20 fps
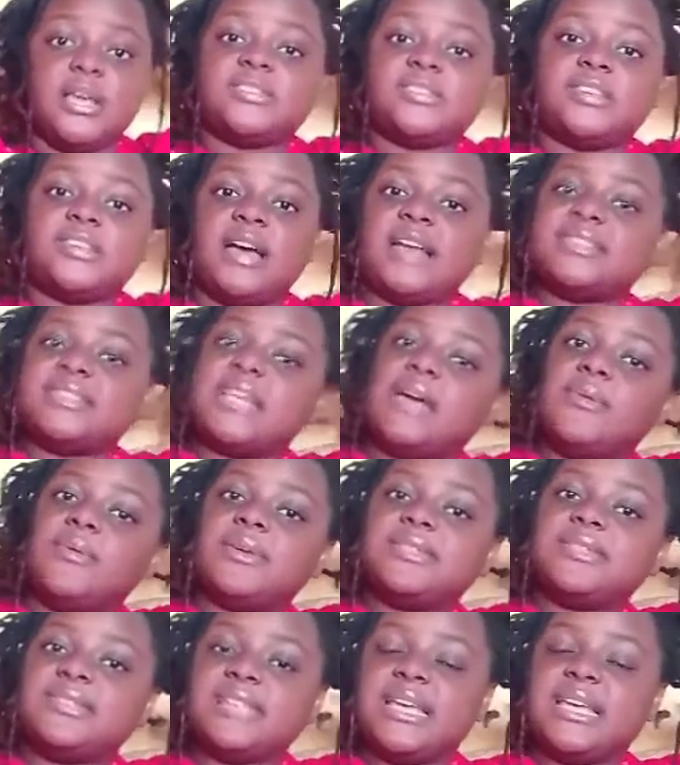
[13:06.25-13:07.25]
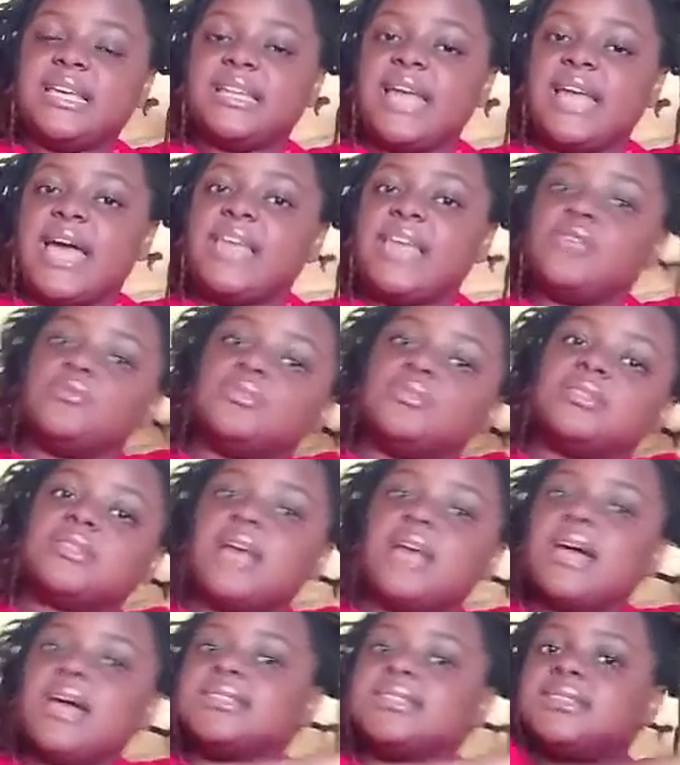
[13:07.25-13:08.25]
So as I was saying, I
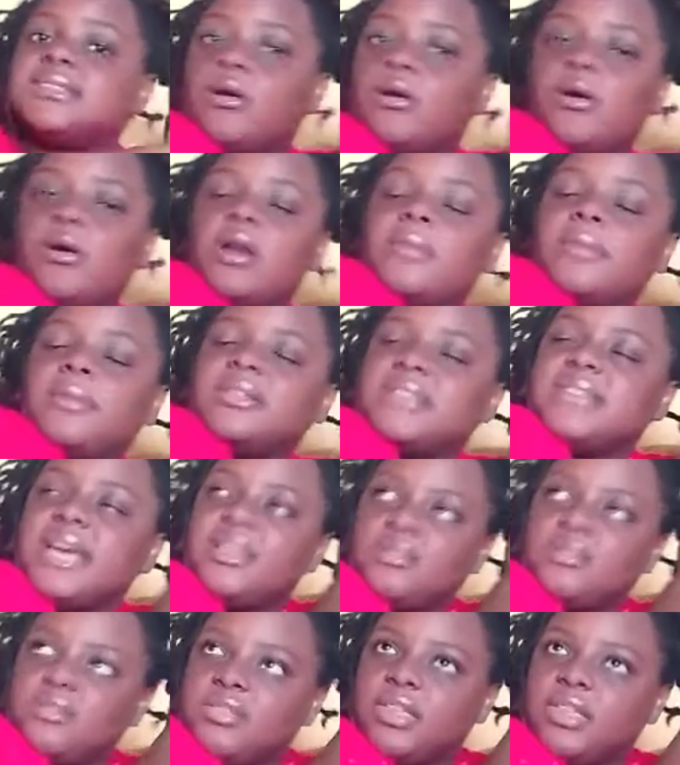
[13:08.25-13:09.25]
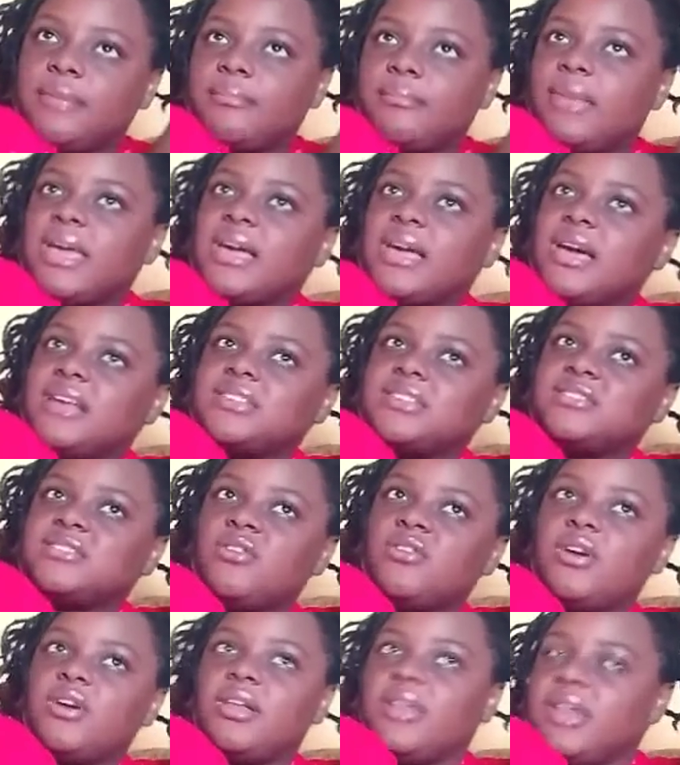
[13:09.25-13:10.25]
use castor oil, but I don't think my
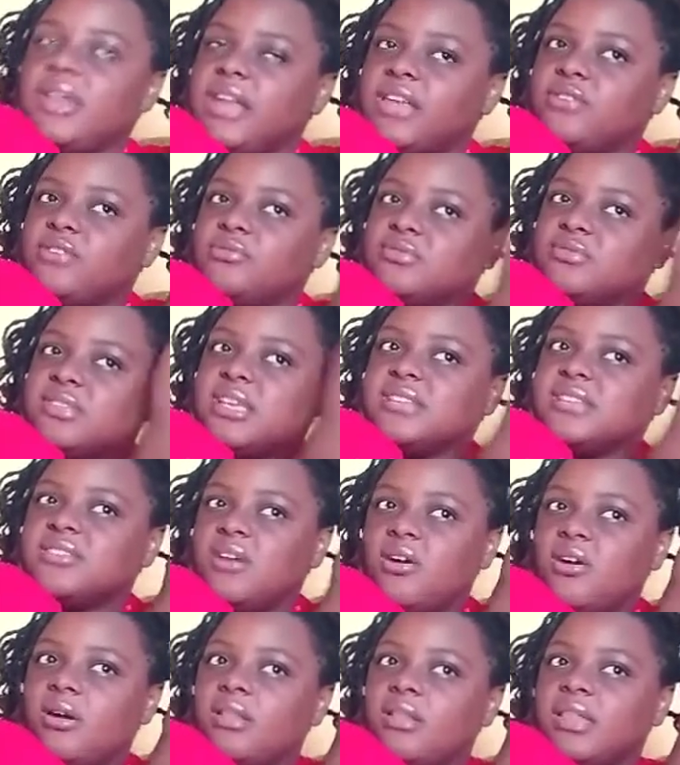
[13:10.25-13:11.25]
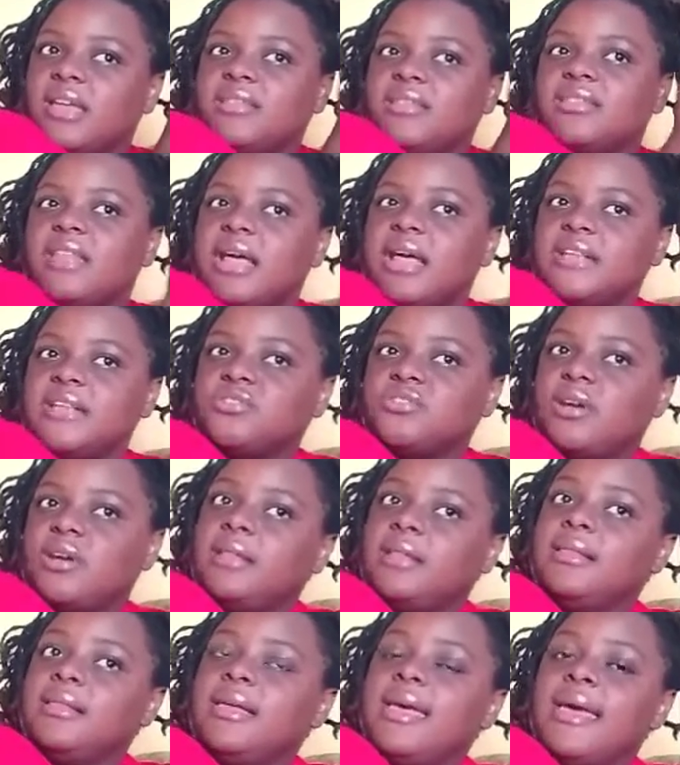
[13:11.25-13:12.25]
castor oil that I use is all that
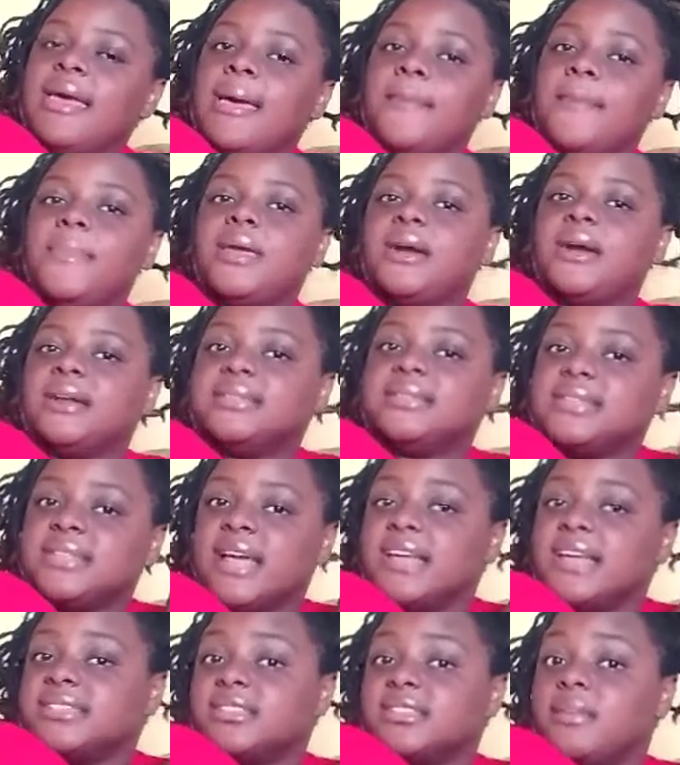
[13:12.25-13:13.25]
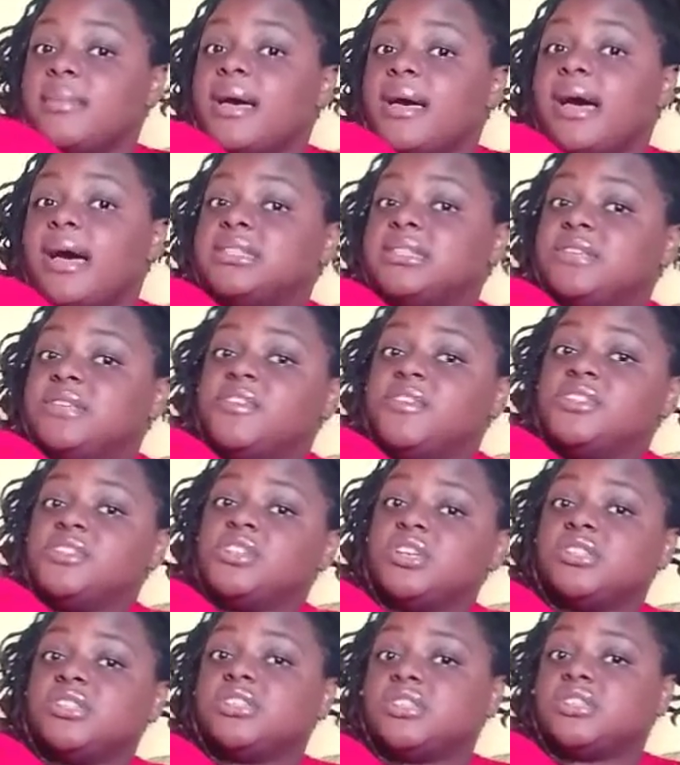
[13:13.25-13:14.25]
natural, because it has some
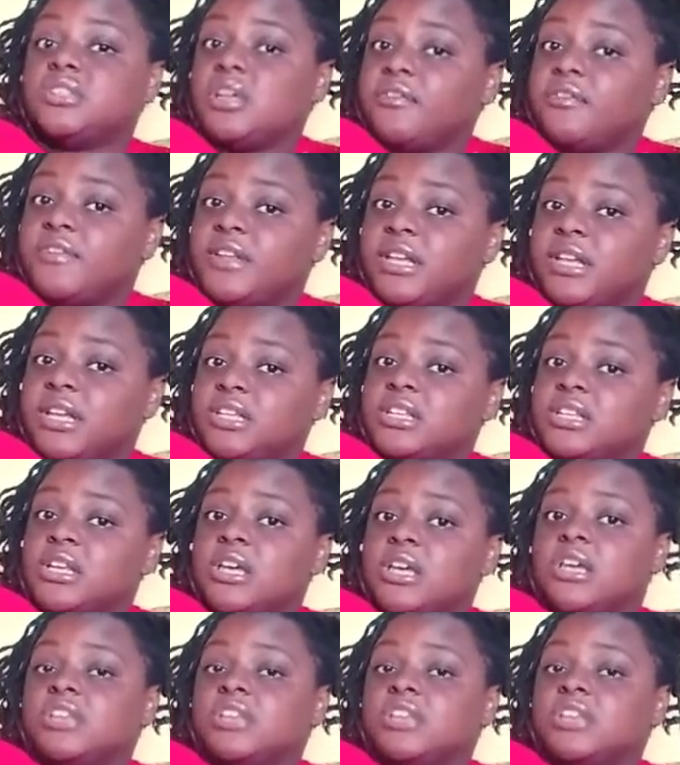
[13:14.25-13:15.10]
artificial stuff in it.